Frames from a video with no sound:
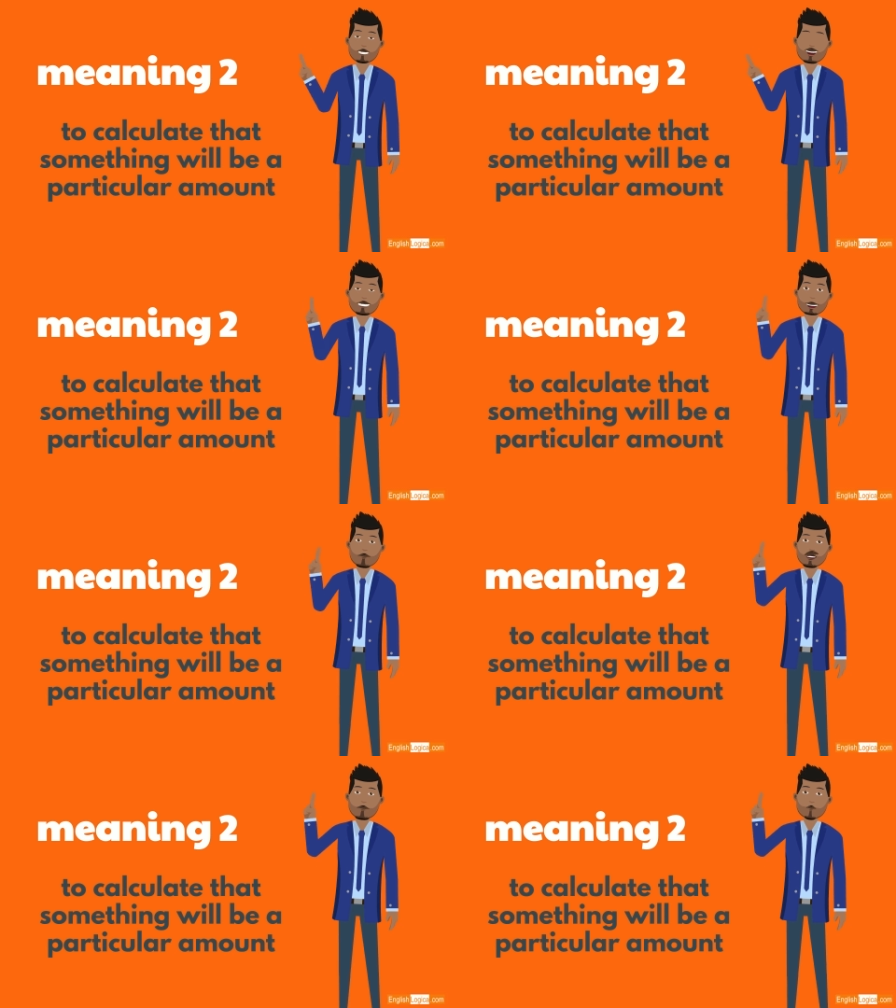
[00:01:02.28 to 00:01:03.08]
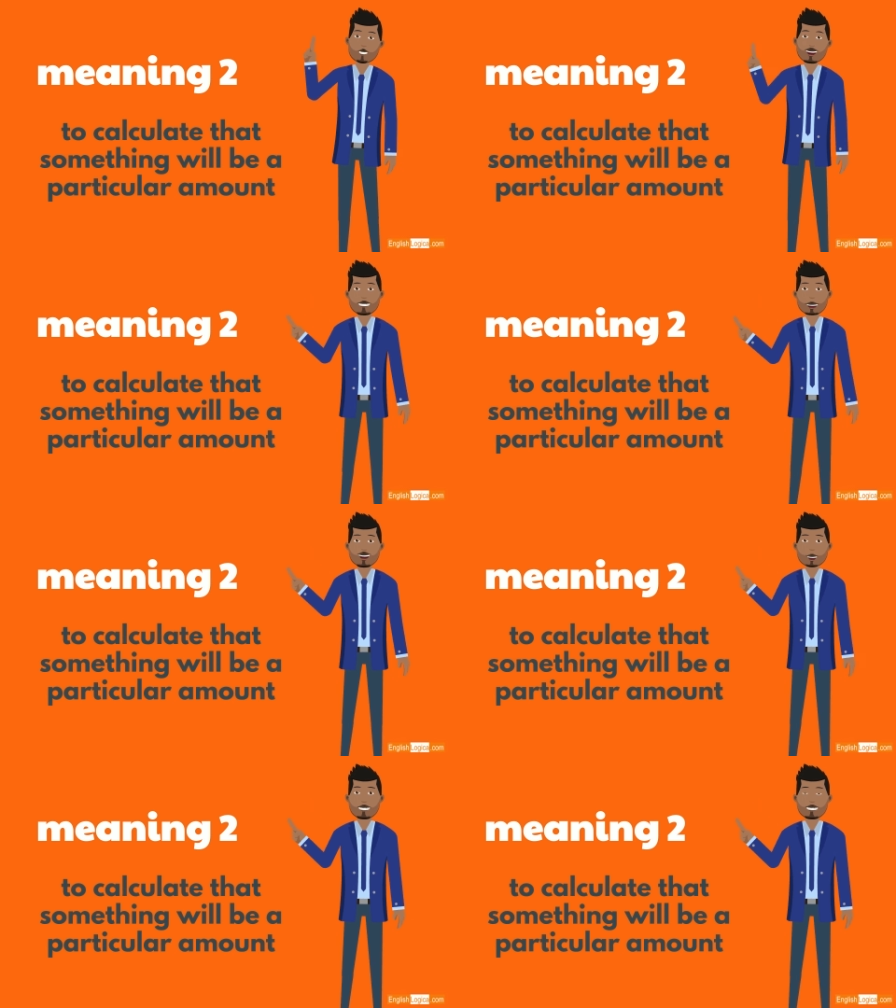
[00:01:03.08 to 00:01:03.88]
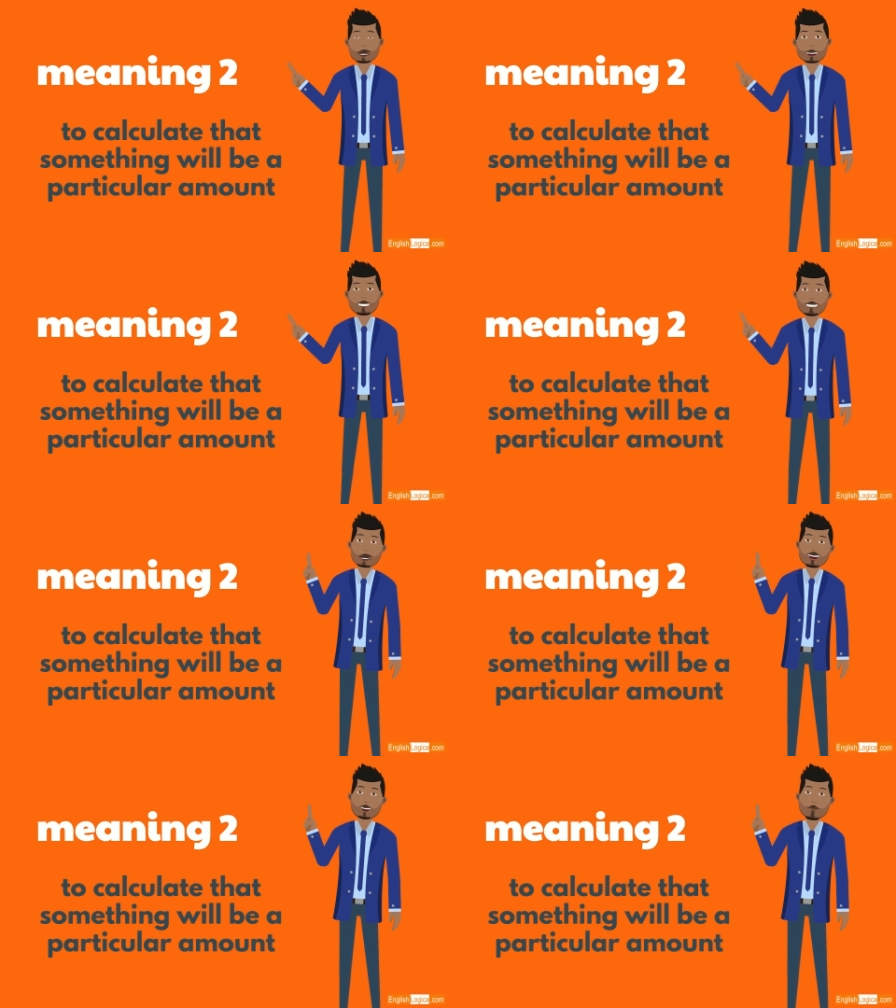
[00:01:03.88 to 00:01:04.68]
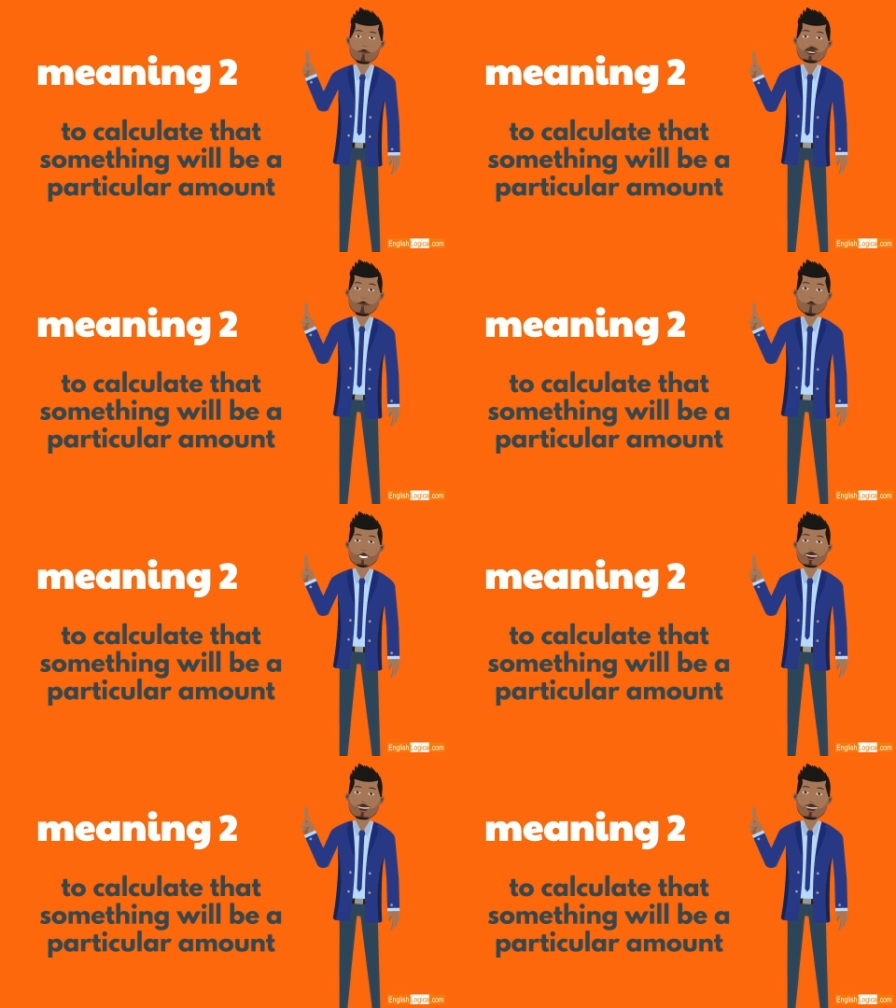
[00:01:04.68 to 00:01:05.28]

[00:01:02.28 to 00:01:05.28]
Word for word: that something will be a particular amount.